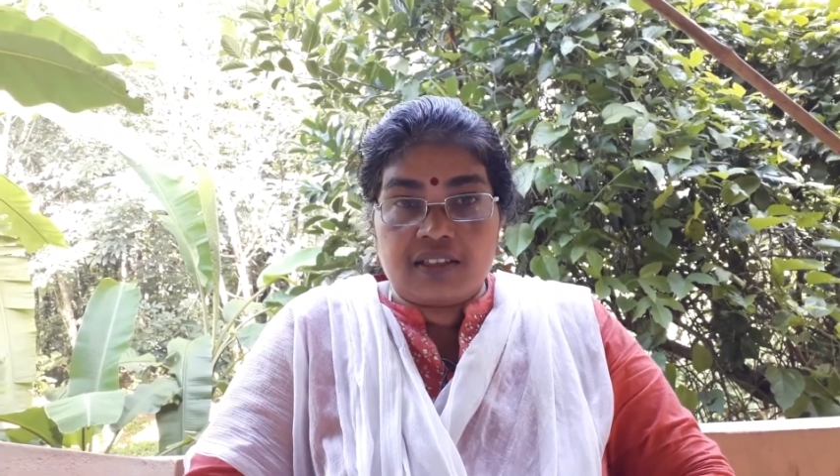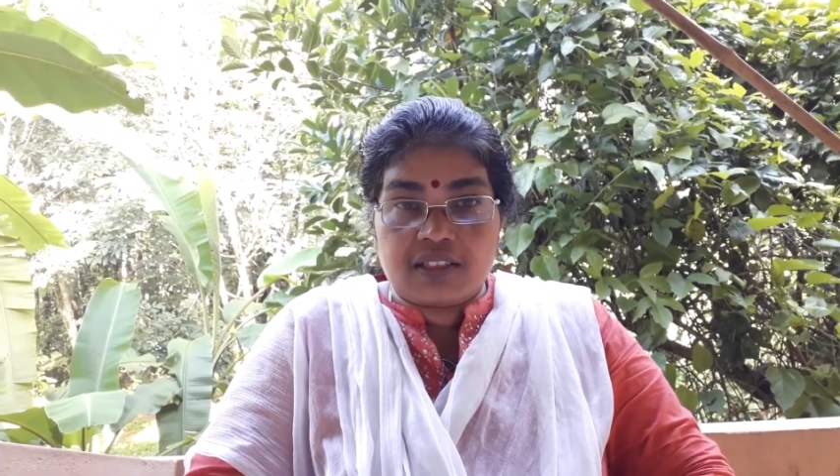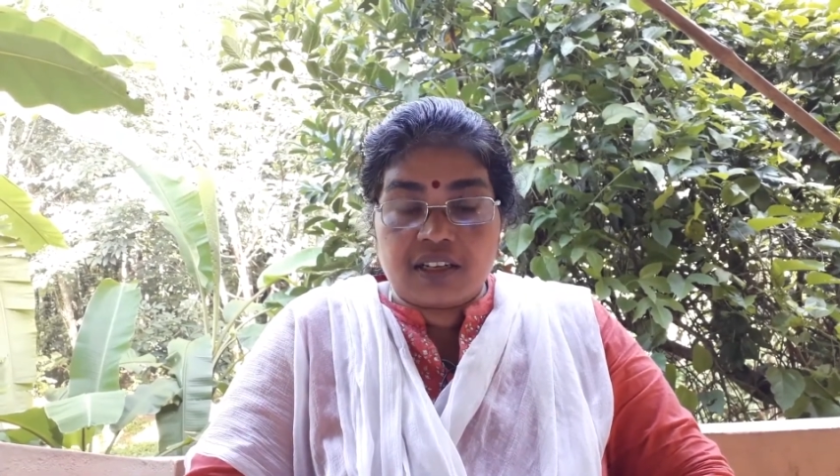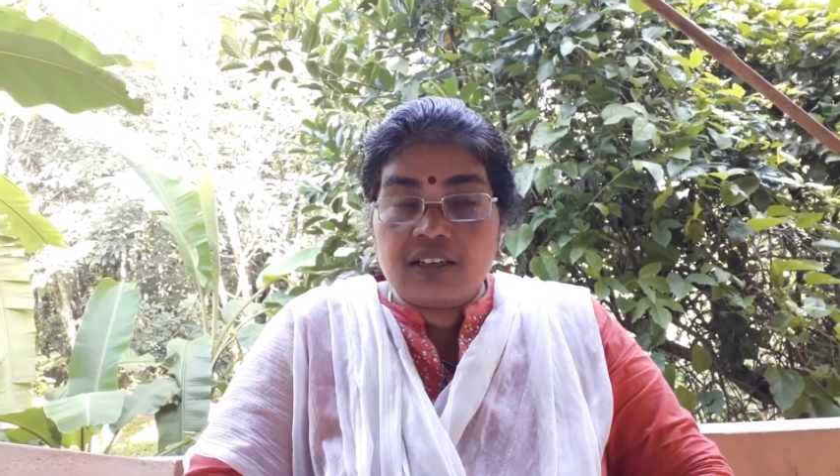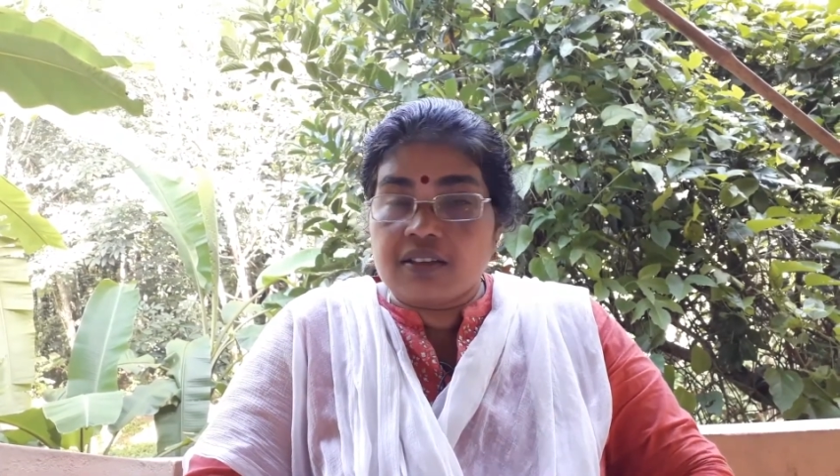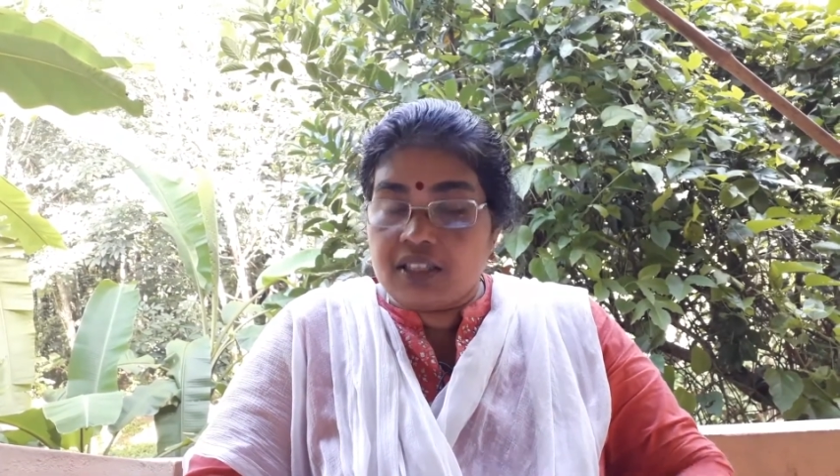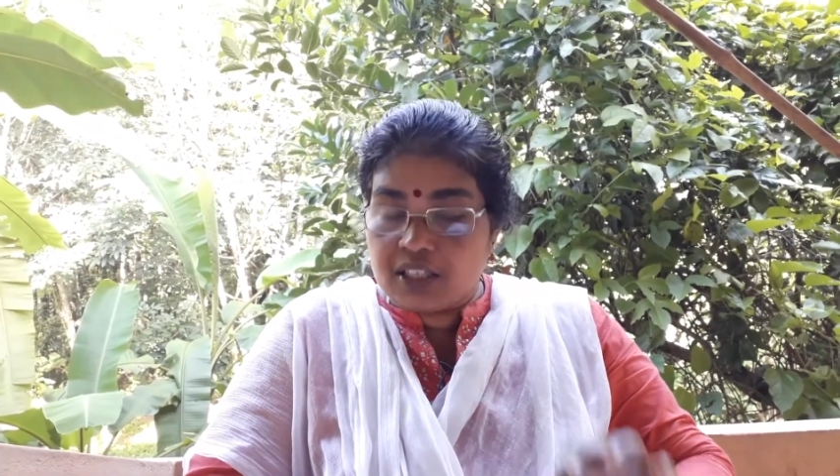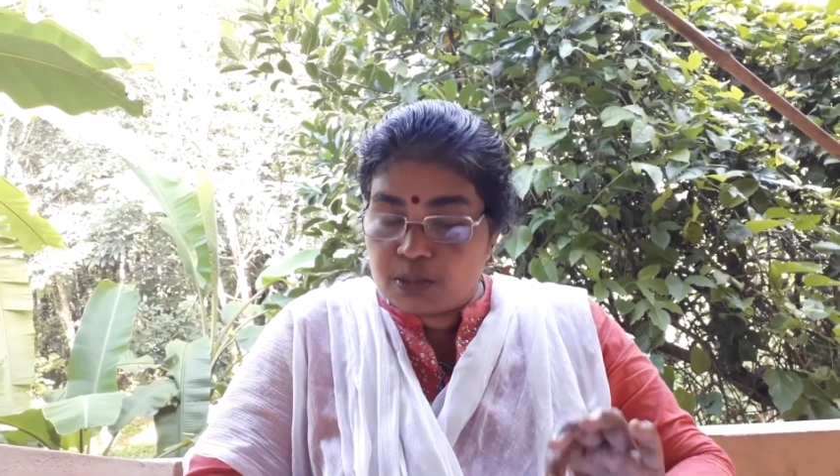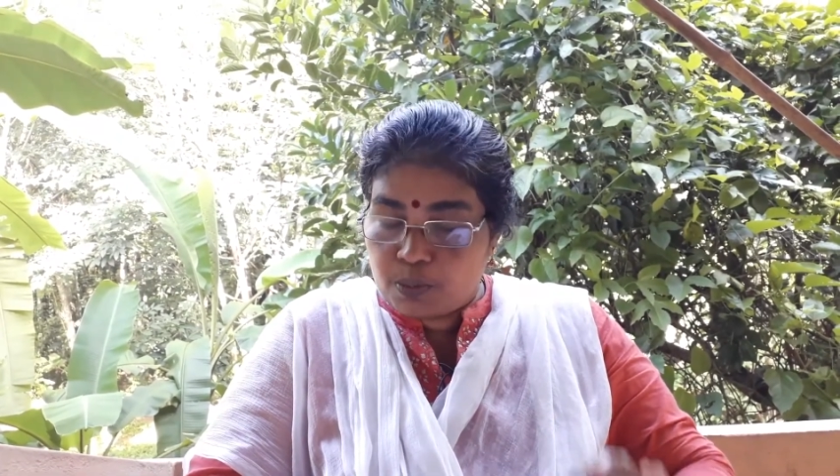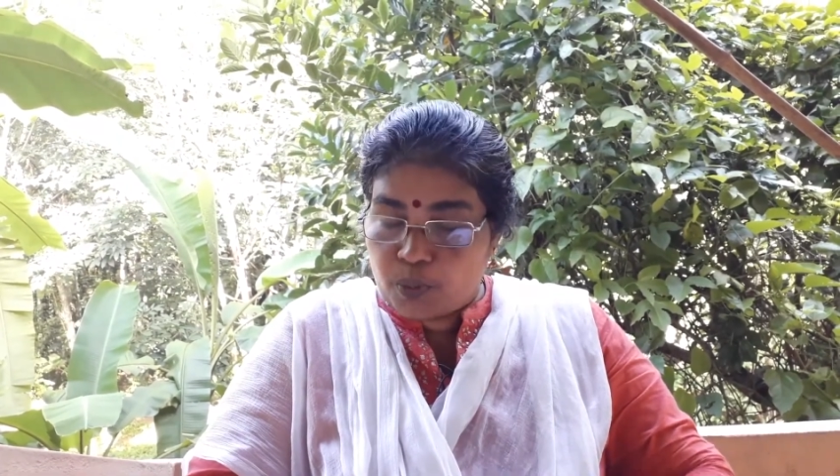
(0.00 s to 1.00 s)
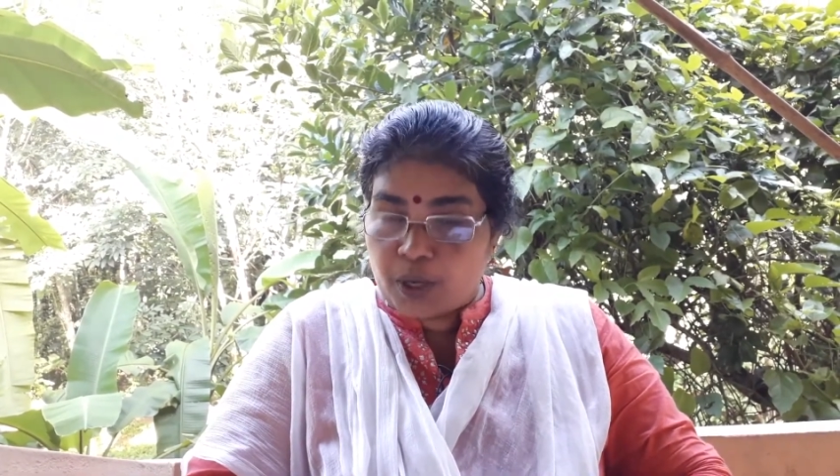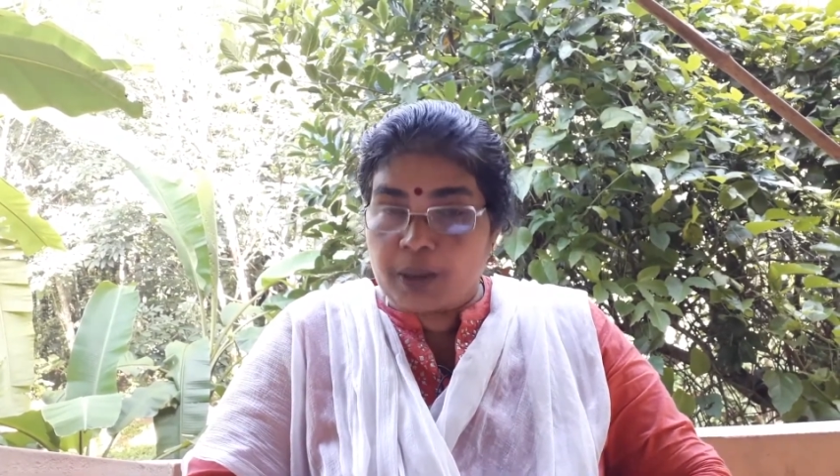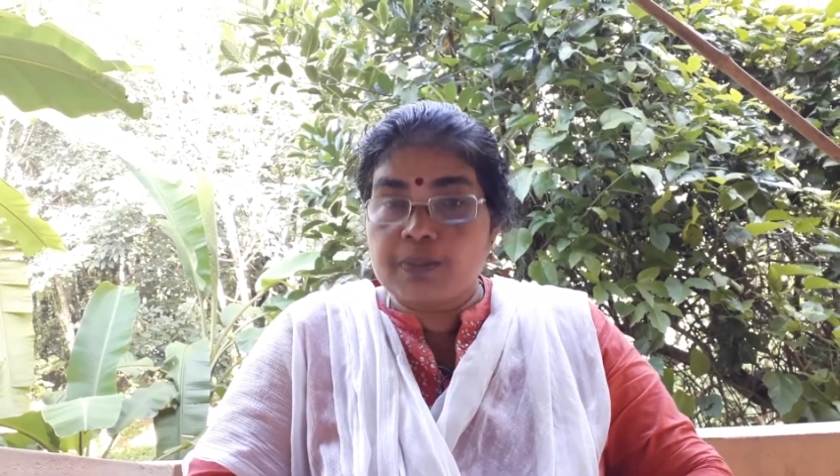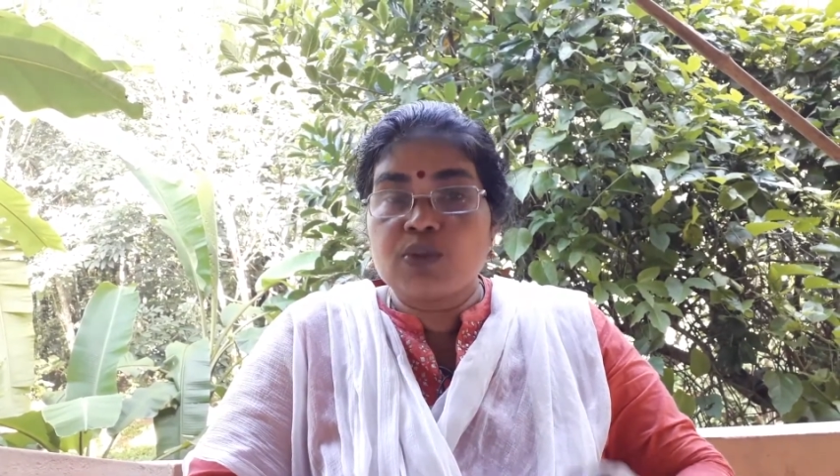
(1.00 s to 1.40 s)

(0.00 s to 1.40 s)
this poem